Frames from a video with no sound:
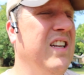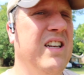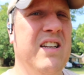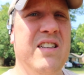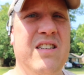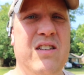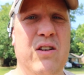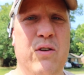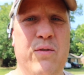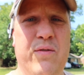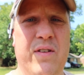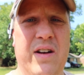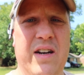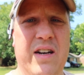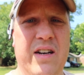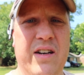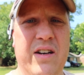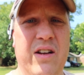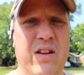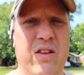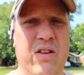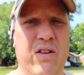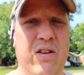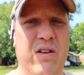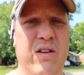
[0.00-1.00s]
Let's go find
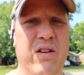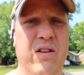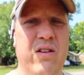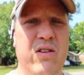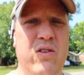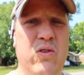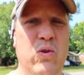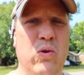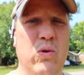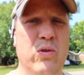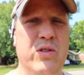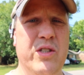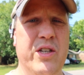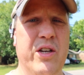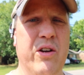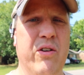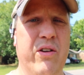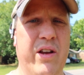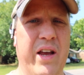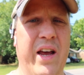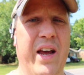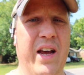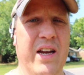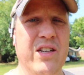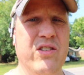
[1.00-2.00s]
another cool
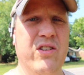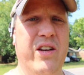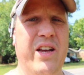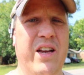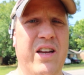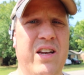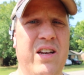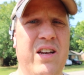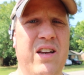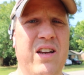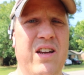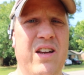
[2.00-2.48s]
geocache, okay?